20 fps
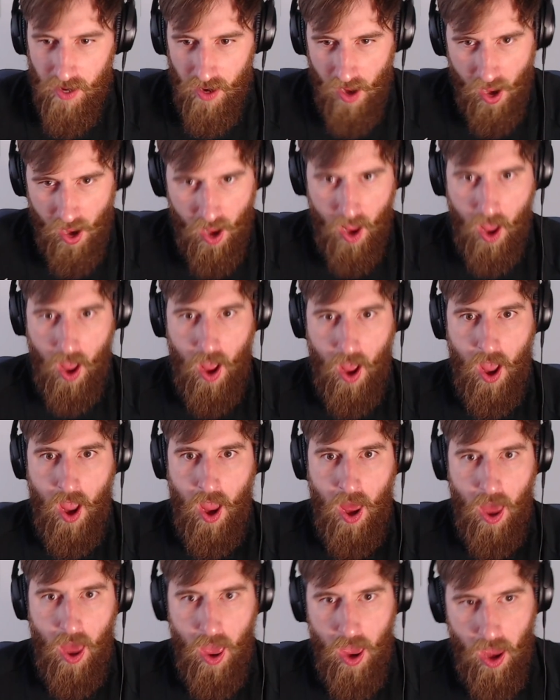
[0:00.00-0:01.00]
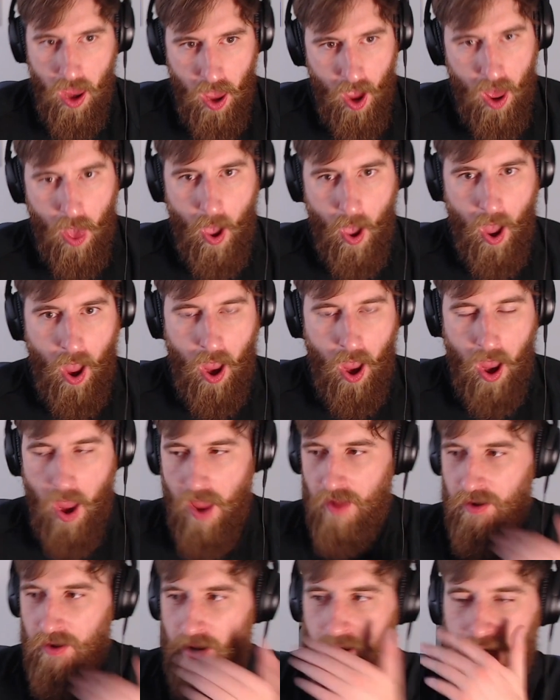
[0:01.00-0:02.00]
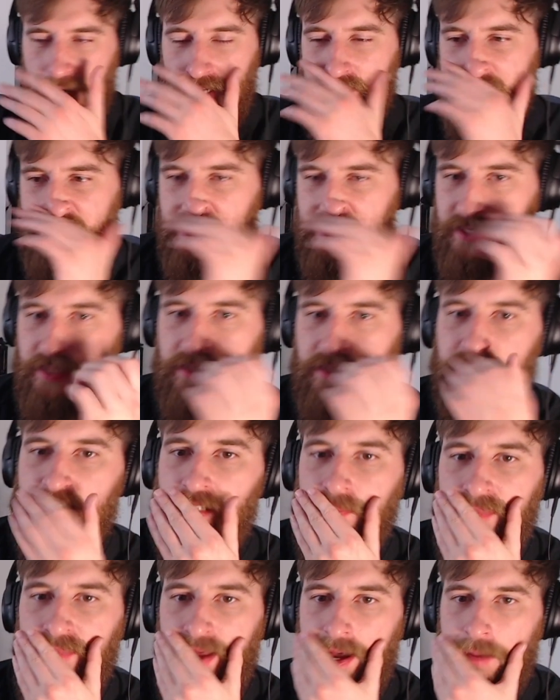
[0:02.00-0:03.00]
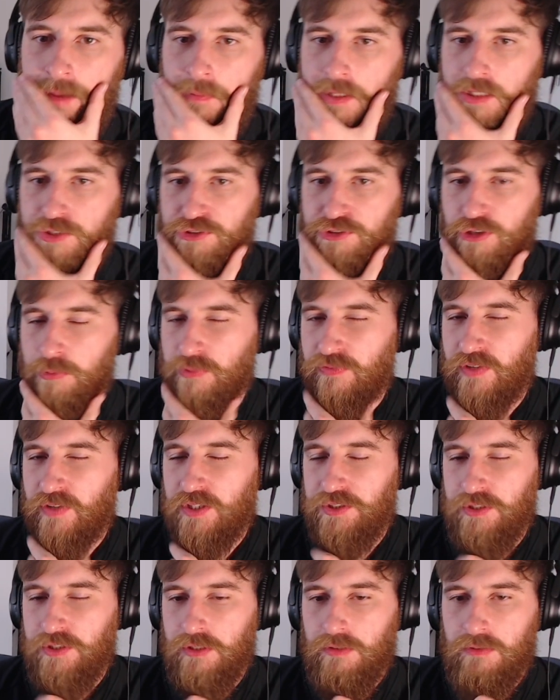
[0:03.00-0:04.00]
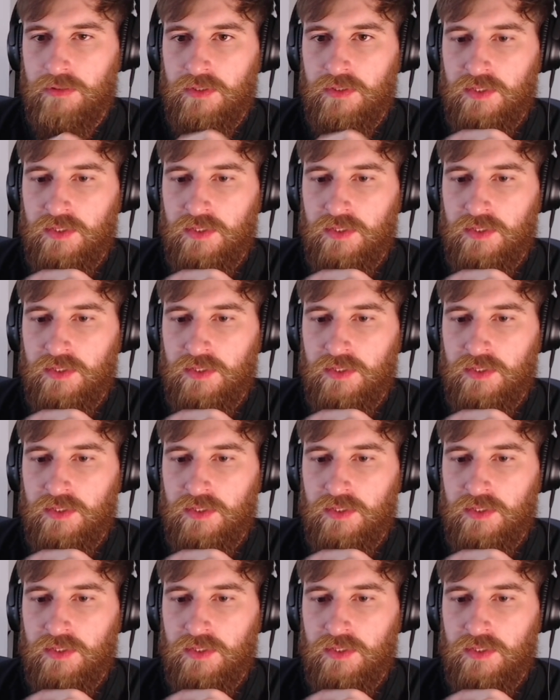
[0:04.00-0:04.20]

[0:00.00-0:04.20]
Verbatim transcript: Right now. Alright, let's uh, sum that up like a true professional.